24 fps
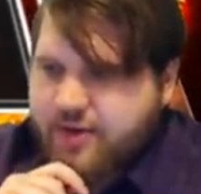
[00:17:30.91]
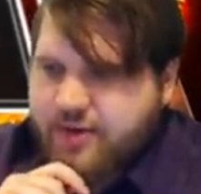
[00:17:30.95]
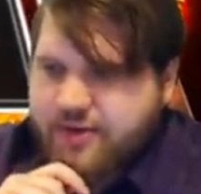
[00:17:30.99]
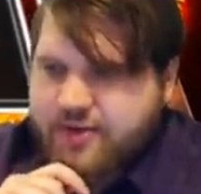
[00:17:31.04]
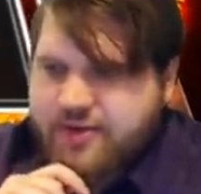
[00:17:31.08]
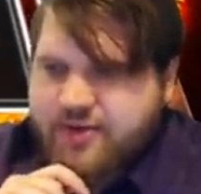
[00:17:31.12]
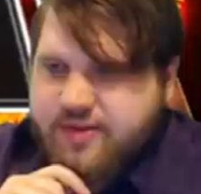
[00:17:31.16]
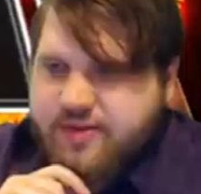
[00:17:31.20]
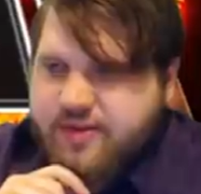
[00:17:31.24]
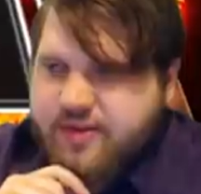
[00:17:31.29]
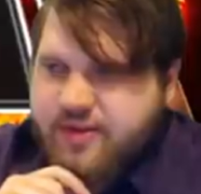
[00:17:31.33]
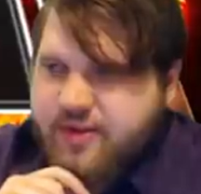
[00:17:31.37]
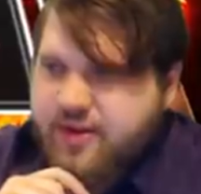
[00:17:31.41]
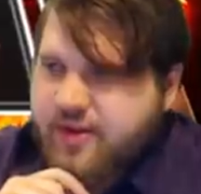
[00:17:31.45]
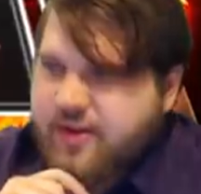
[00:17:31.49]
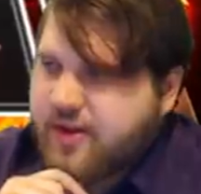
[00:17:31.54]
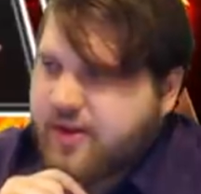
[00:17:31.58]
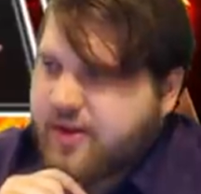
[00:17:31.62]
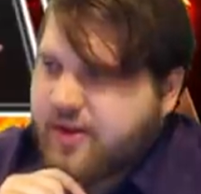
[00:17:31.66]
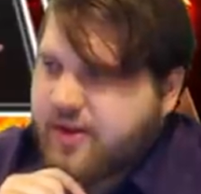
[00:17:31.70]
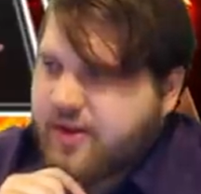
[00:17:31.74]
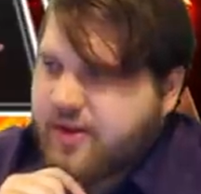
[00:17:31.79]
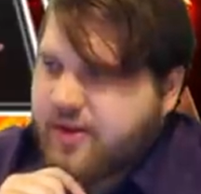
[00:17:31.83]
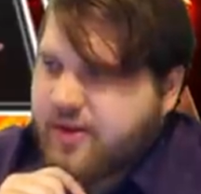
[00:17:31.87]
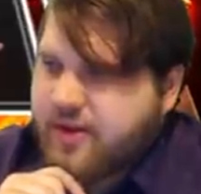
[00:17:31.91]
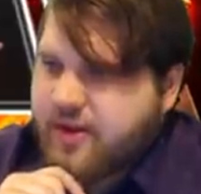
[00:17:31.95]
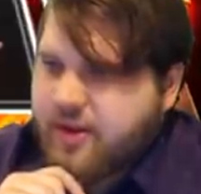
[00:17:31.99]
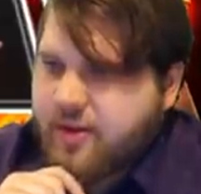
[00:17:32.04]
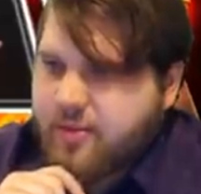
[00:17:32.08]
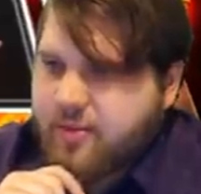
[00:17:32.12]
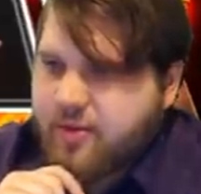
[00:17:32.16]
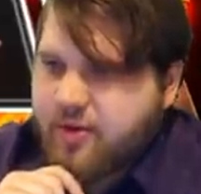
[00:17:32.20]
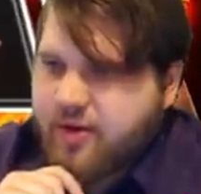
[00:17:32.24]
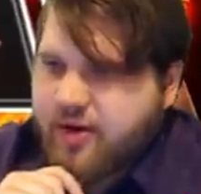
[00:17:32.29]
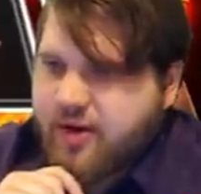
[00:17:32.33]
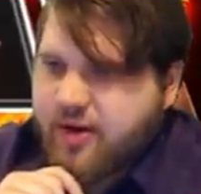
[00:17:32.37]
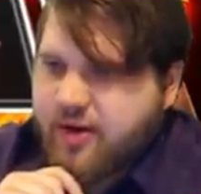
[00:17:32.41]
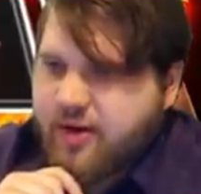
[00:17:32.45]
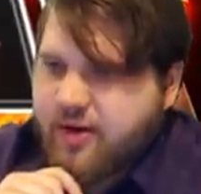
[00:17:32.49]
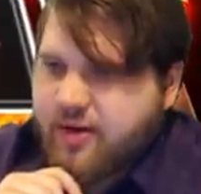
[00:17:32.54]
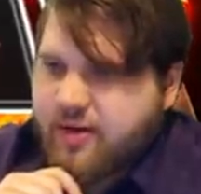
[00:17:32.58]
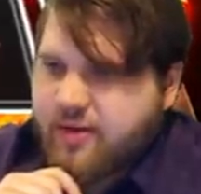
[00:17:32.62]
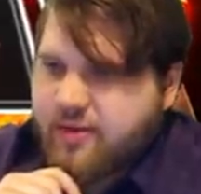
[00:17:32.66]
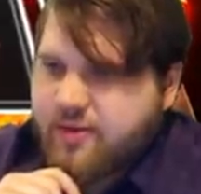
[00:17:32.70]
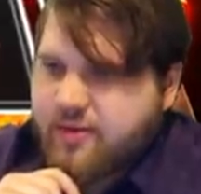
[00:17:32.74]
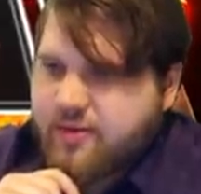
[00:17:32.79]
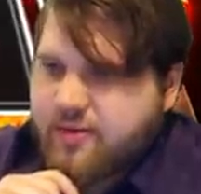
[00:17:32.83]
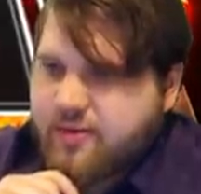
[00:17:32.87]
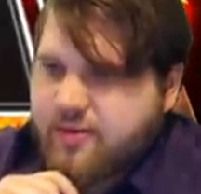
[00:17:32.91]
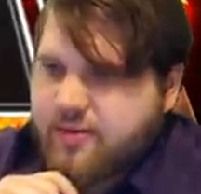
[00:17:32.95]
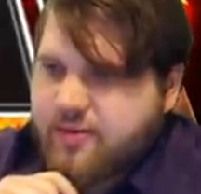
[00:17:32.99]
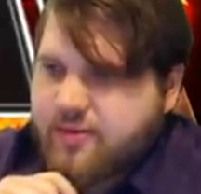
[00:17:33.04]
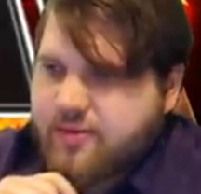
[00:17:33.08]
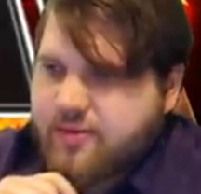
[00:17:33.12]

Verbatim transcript: goes. He put a...